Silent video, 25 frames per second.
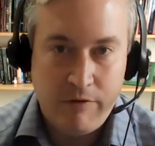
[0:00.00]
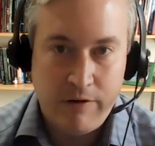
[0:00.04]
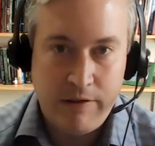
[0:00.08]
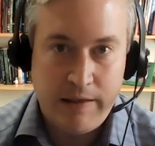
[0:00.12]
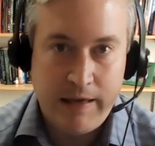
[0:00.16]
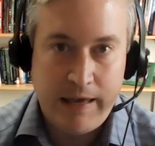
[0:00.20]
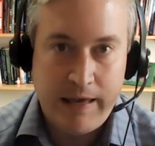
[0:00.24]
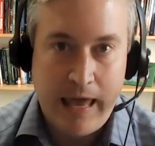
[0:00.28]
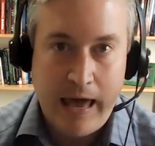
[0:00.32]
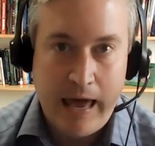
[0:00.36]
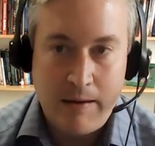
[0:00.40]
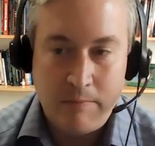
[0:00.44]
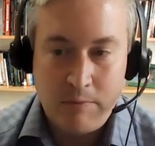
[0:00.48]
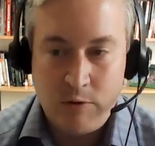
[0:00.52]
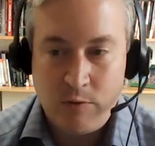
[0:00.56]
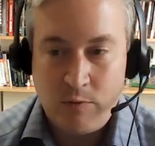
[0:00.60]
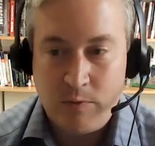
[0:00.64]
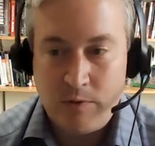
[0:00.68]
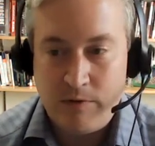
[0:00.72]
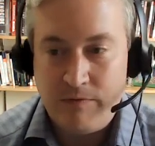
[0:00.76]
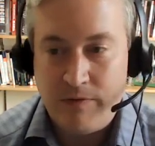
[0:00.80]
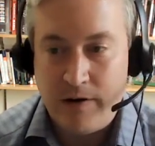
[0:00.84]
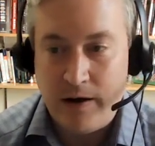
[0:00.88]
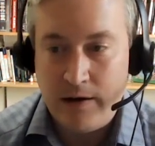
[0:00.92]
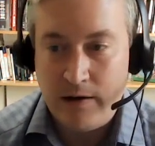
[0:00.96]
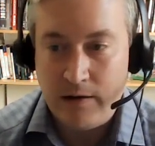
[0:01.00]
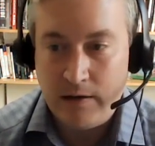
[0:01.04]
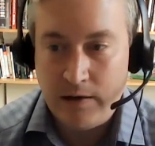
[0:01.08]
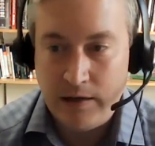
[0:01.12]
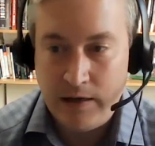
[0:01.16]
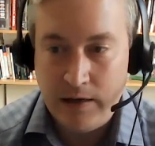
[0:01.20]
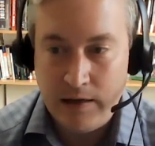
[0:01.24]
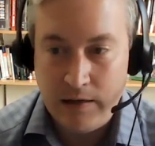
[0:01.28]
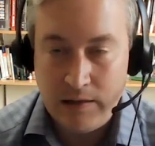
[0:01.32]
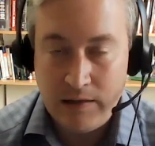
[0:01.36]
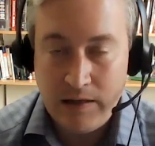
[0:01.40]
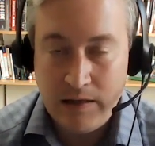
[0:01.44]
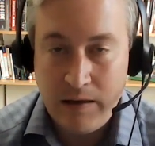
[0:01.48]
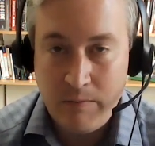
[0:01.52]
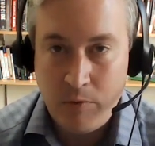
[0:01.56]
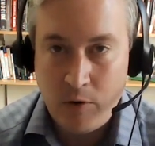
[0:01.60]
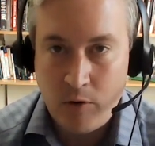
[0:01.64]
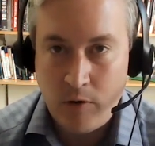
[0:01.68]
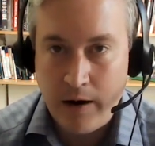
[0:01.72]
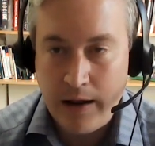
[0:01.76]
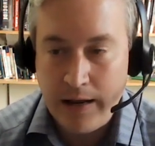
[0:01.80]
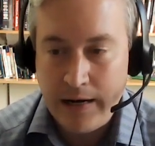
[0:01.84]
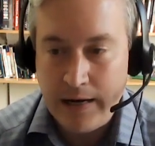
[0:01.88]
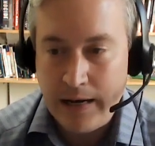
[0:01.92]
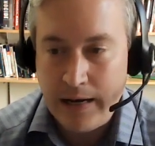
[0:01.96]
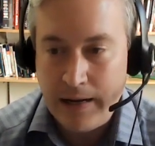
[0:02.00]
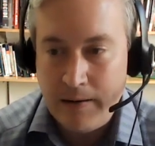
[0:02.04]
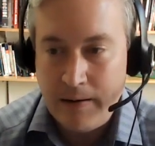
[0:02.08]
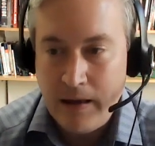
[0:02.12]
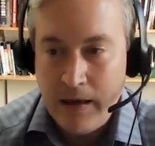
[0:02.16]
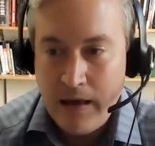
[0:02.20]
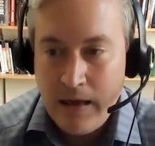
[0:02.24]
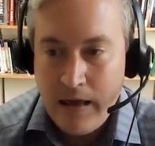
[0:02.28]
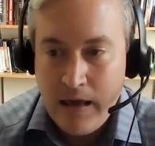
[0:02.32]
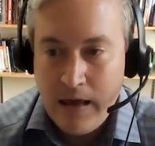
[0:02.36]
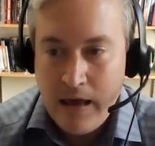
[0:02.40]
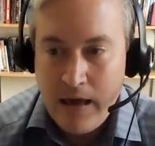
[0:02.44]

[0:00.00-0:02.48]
when the camps were finally liberated.